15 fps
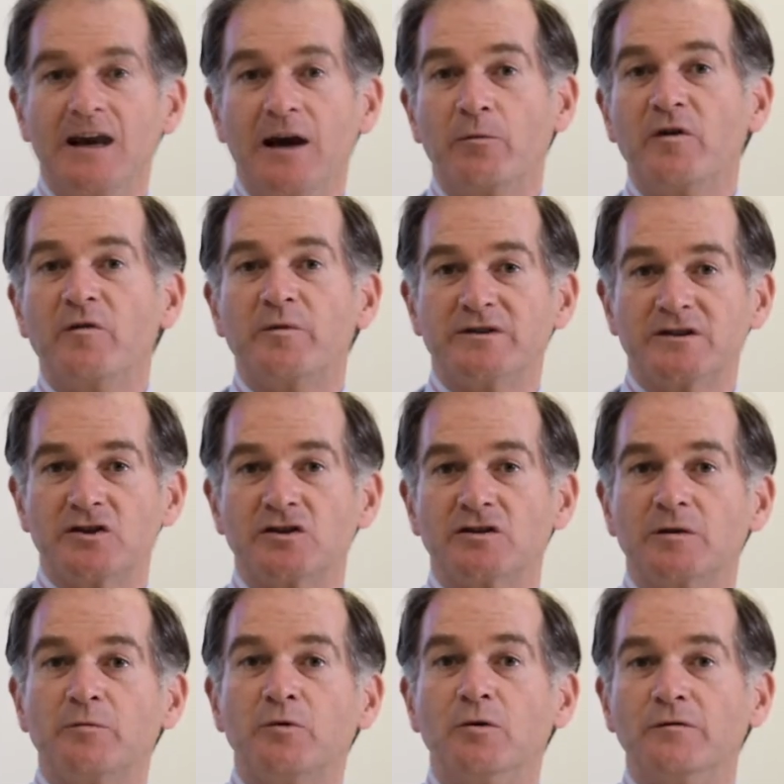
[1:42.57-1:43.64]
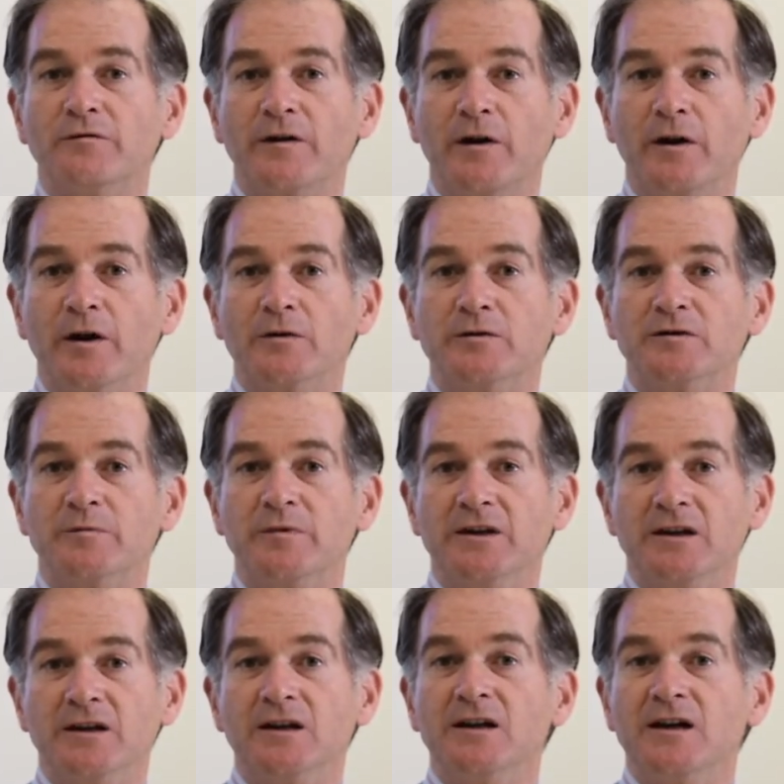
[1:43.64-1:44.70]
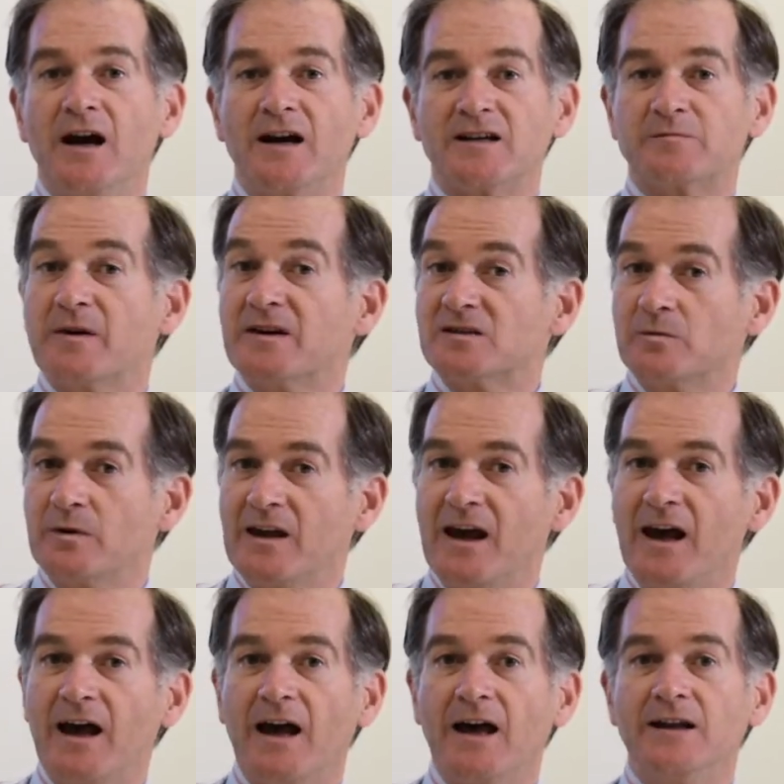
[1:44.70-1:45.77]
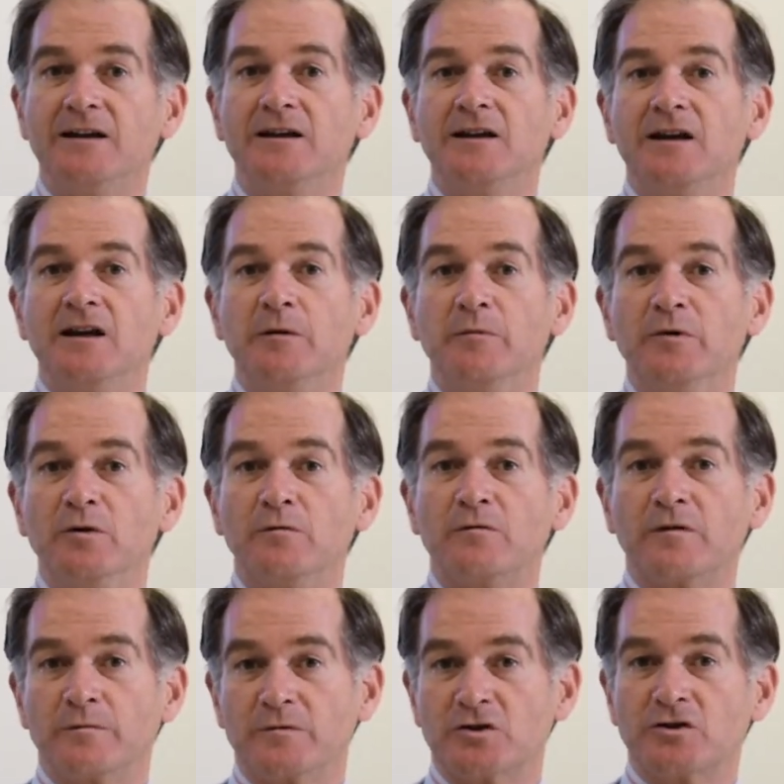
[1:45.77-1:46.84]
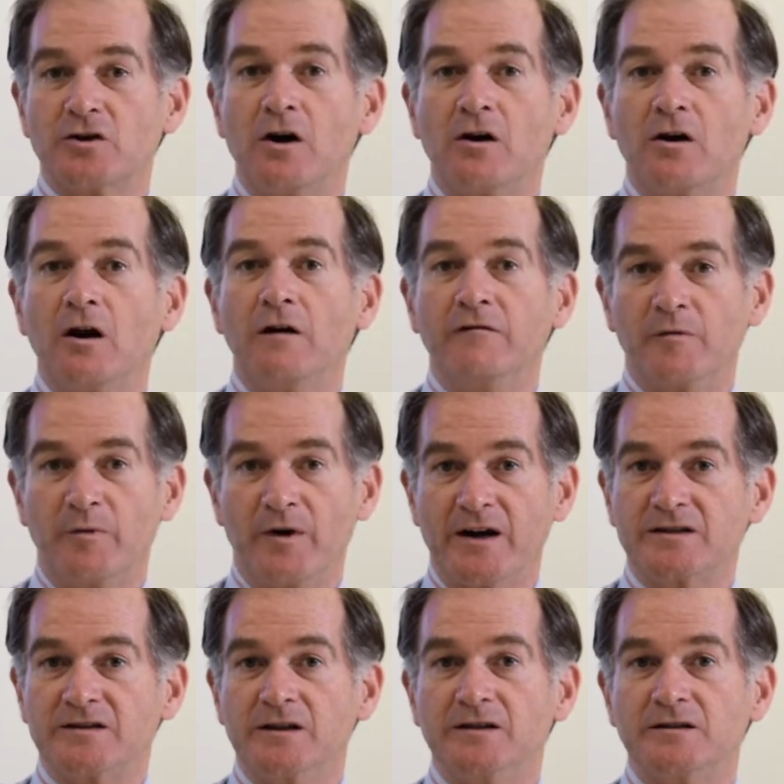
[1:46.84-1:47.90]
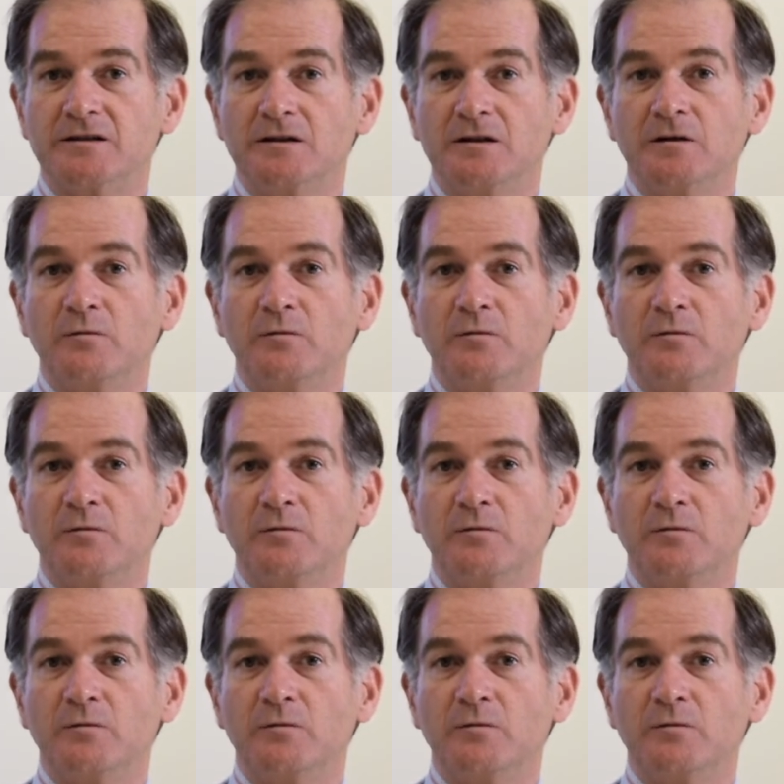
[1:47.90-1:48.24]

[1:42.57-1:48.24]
We've positioned the portfolio to be, as best we can, immune from the shock of a Brexit.